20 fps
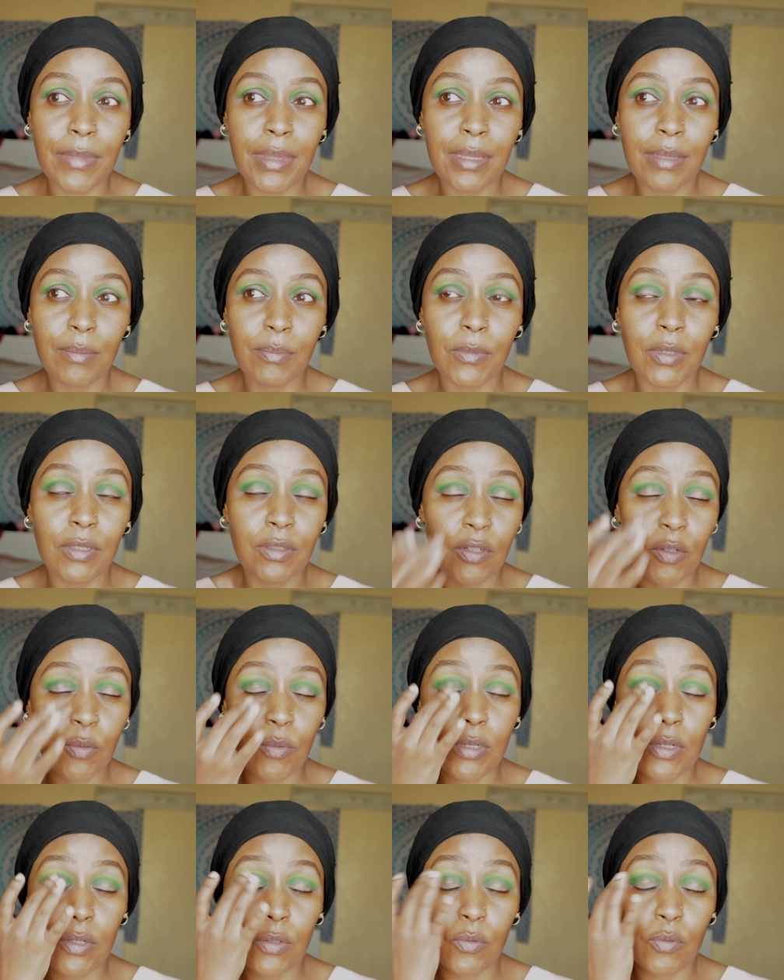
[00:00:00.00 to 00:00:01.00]
because I
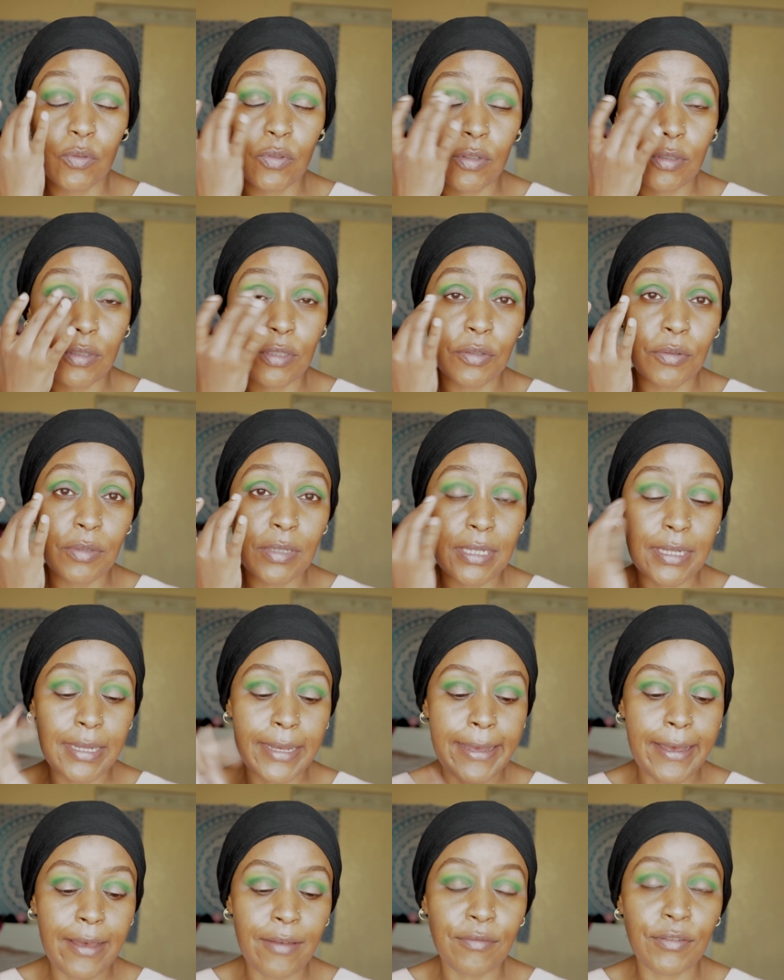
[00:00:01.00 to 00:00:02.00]
don't want to lose all the green I
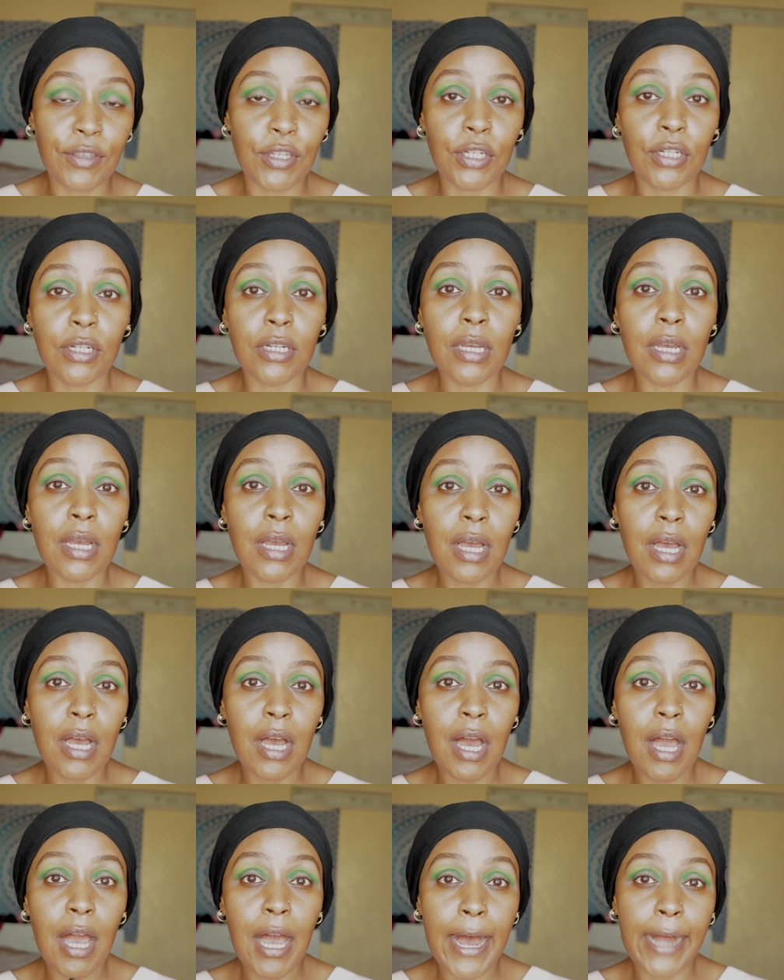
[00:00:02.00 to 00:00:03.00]
have here.
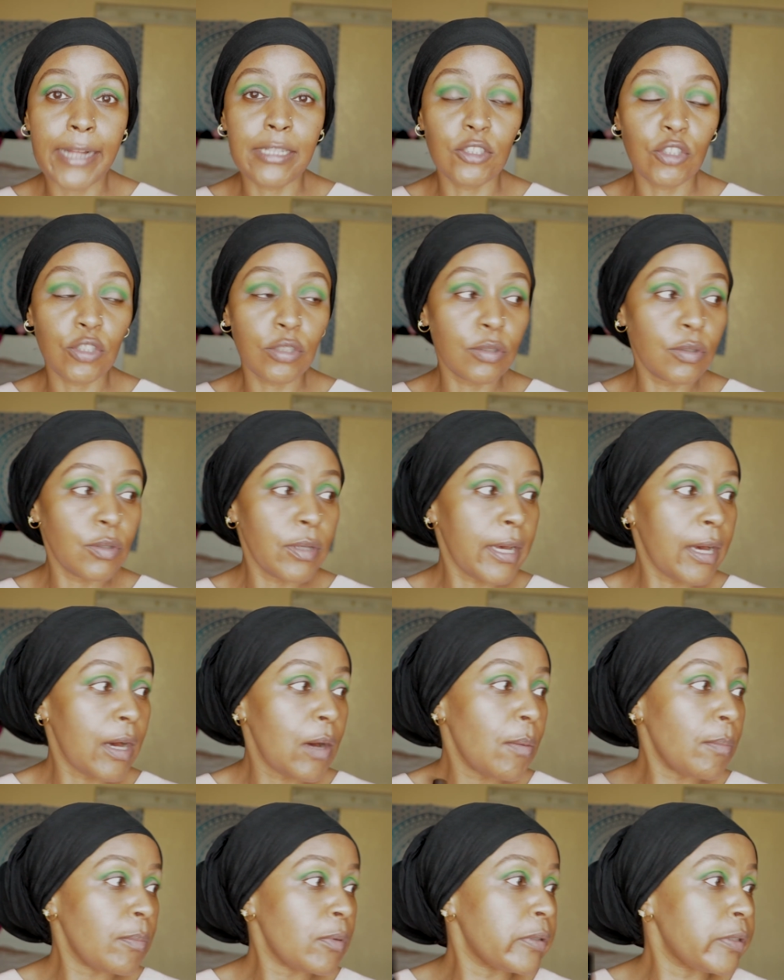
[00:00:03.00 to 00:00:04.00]
I'll show you
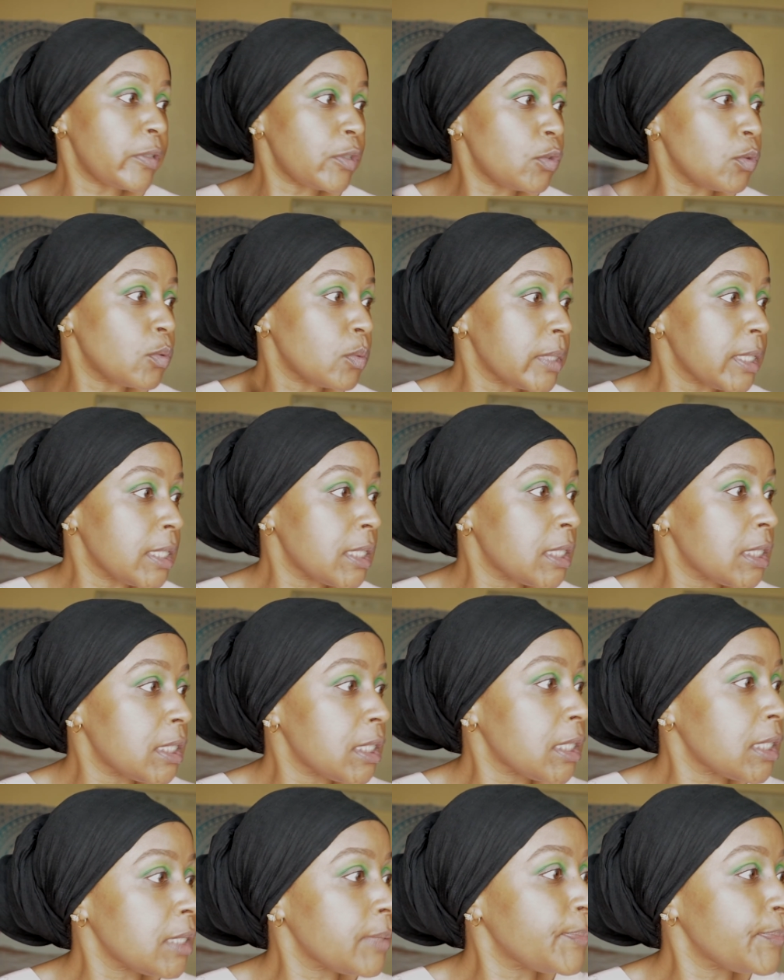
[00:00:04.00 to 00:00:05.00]
how I'm going to do it.